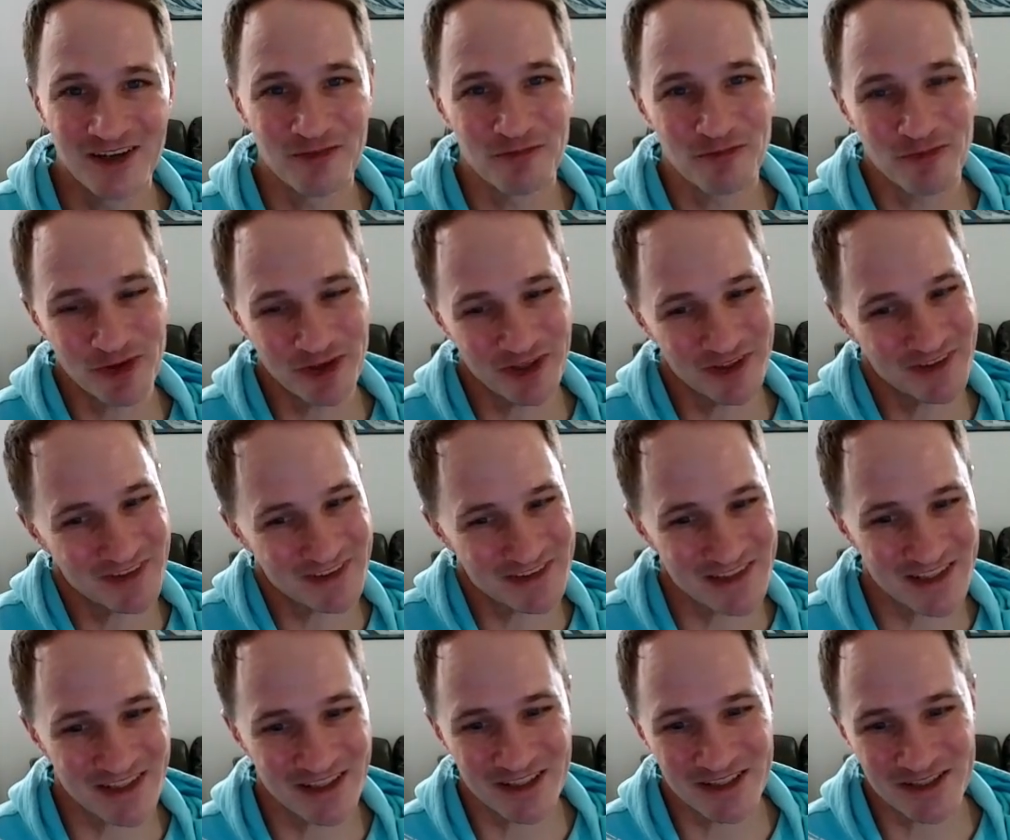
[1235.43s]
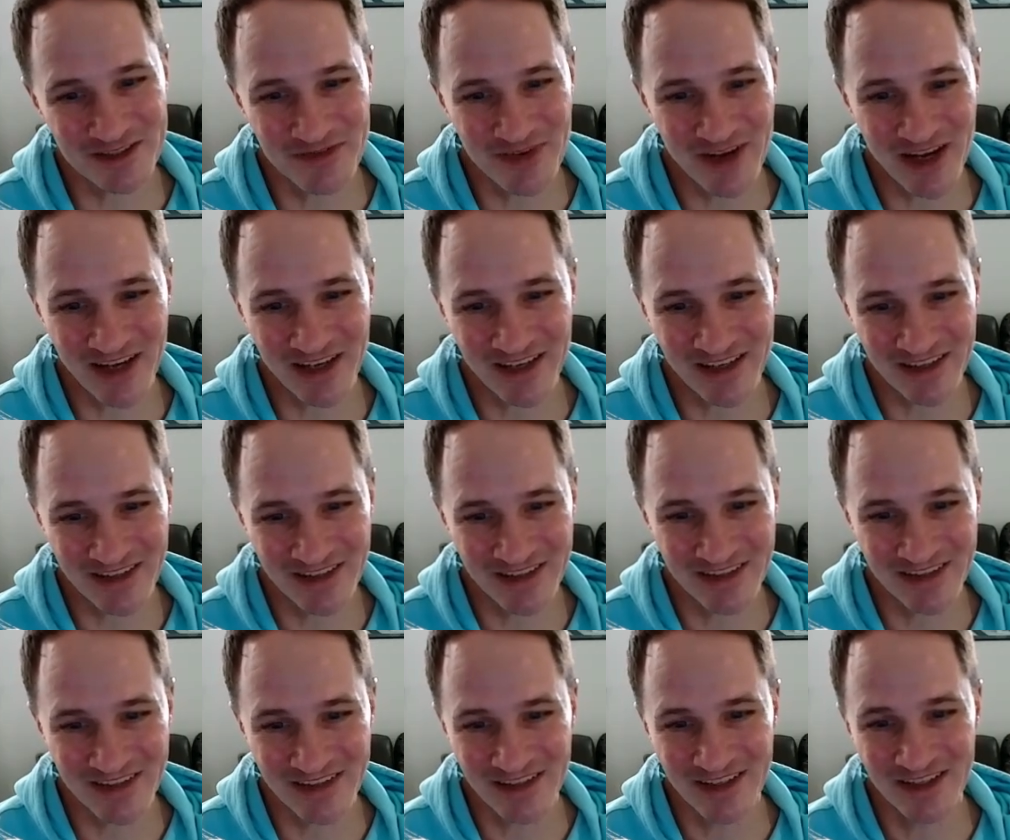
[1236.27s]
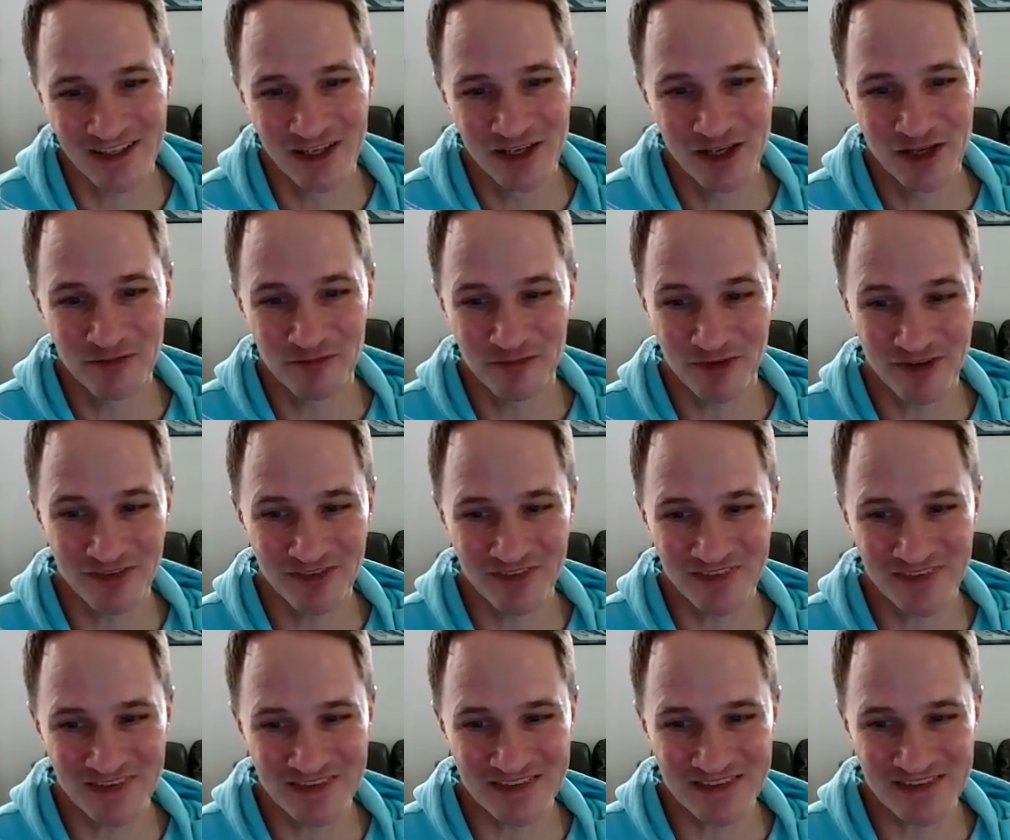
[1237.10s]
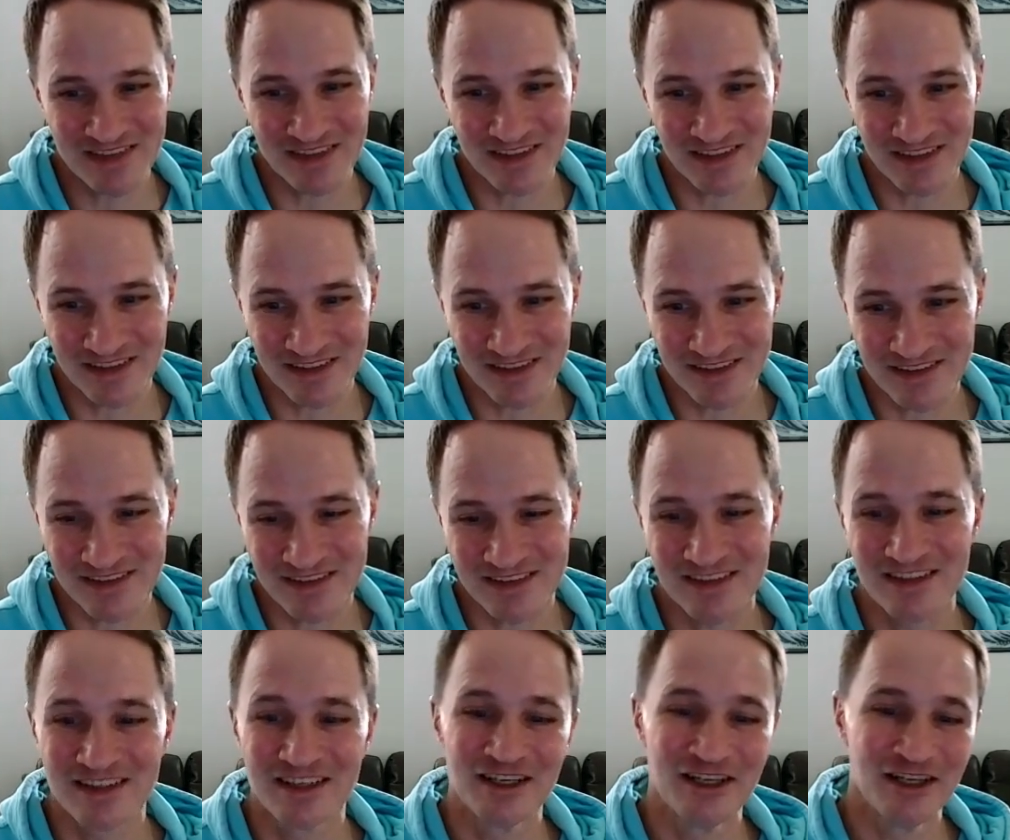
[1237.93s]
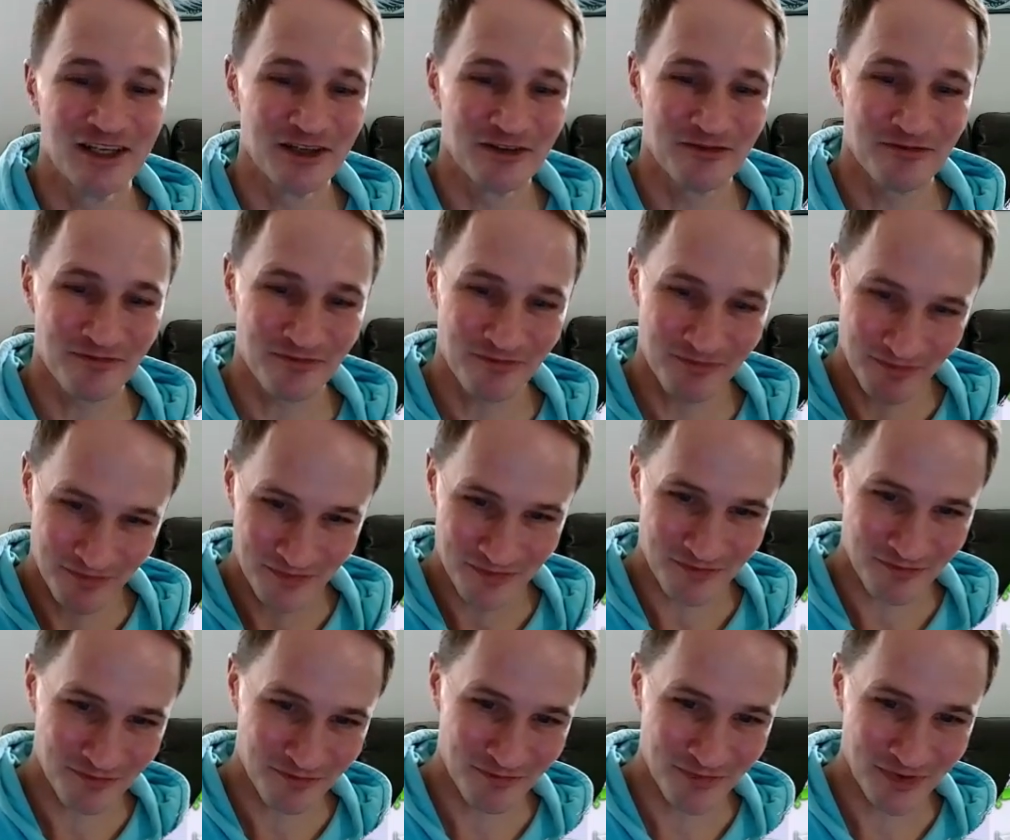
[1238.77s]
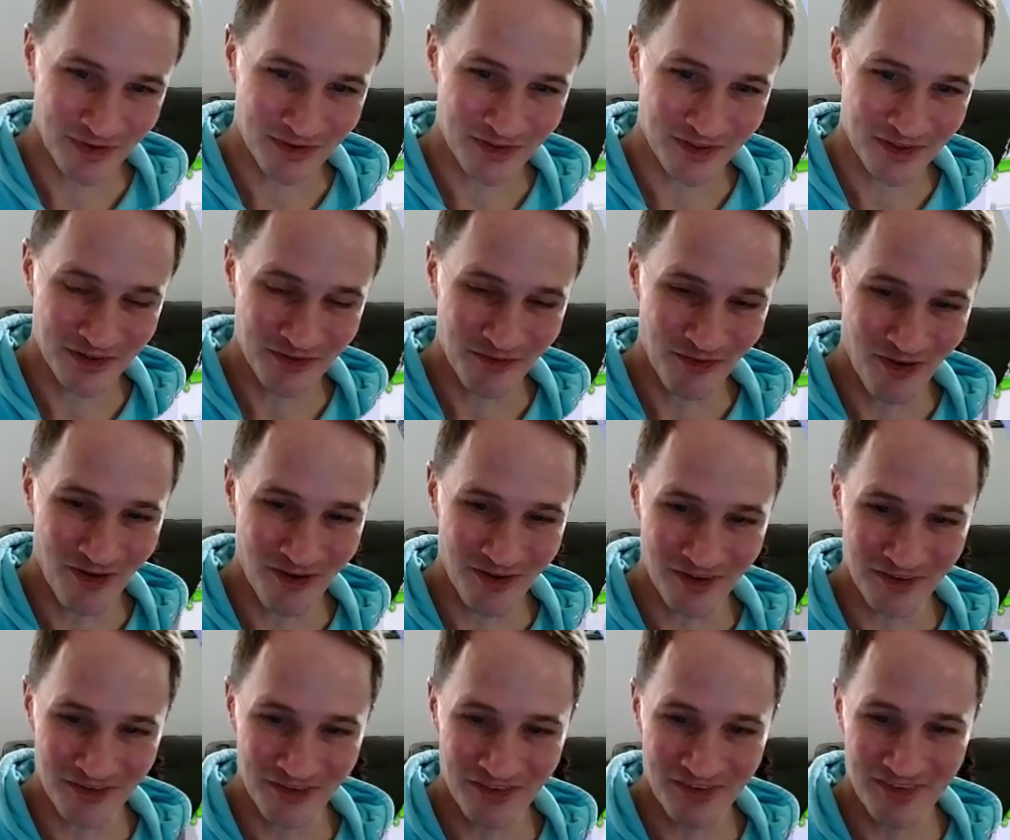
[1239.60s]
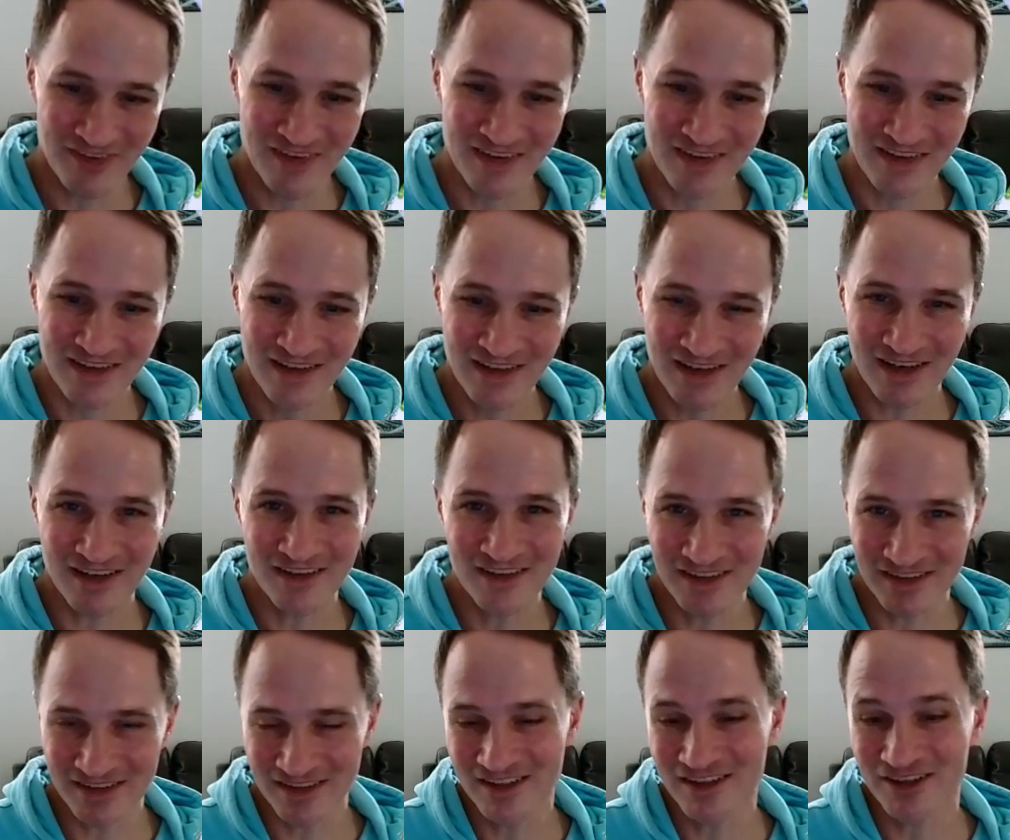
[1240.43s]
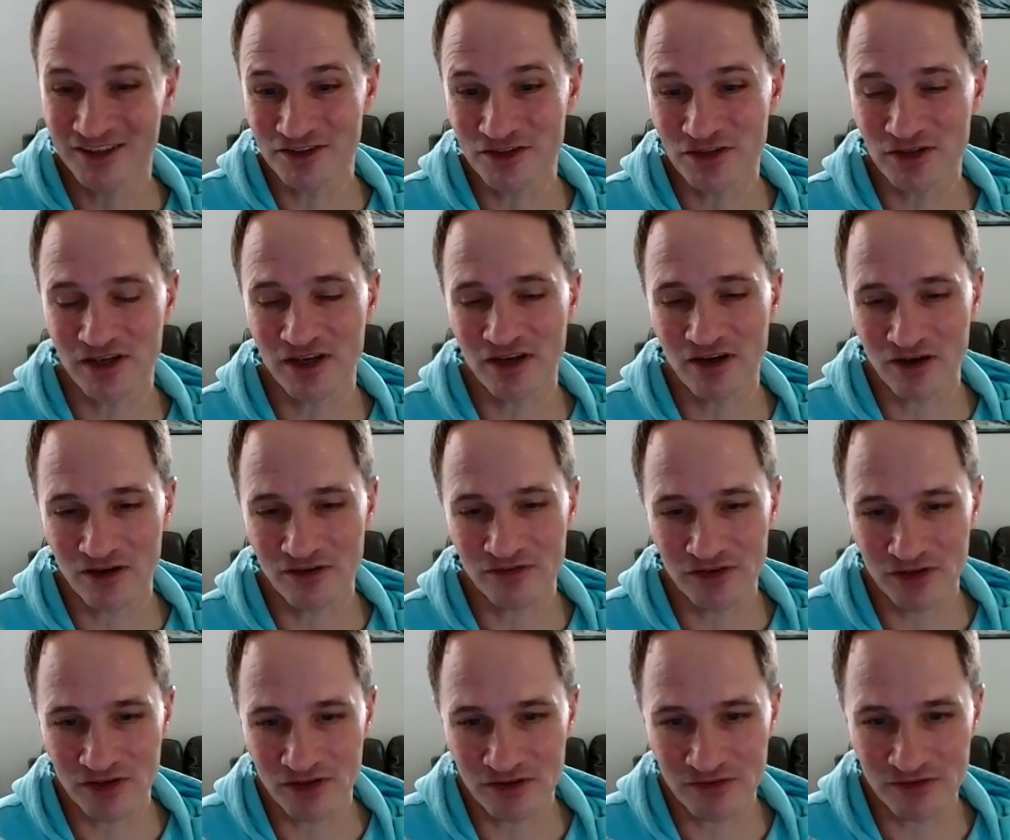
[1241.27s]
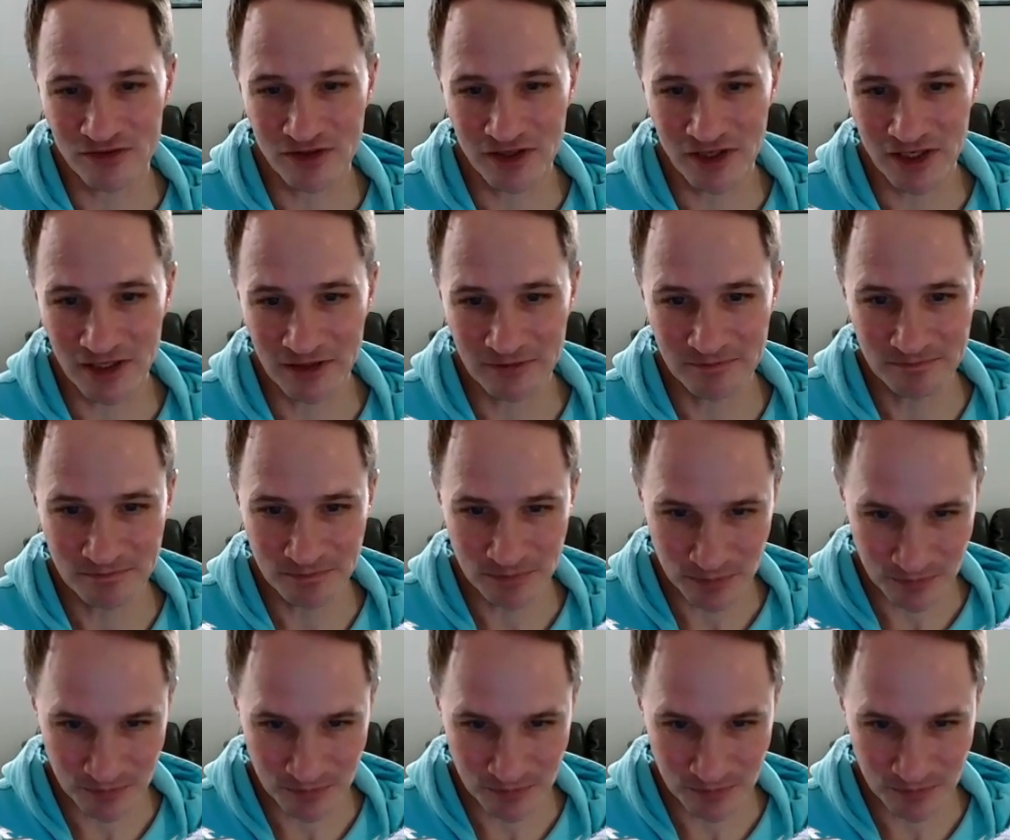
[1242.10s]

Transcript: putting the stairs back in, moving the stairs, building the walls, and then, doing it over and over again.